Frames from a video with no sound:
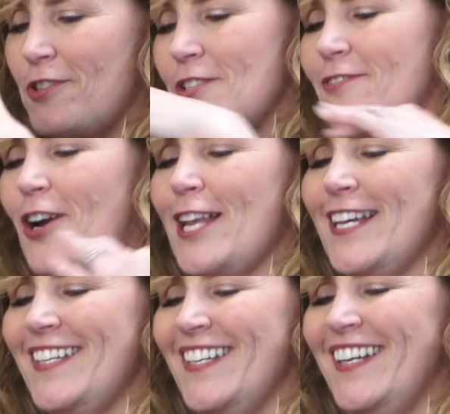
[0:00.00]
this
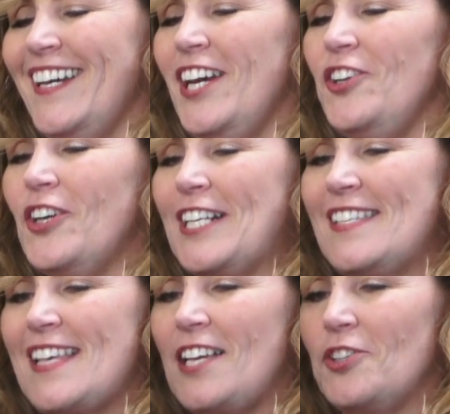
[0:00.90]
Friday, you're going to
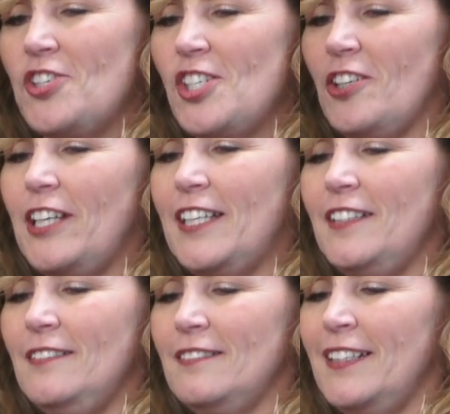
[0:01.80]
set your shear in,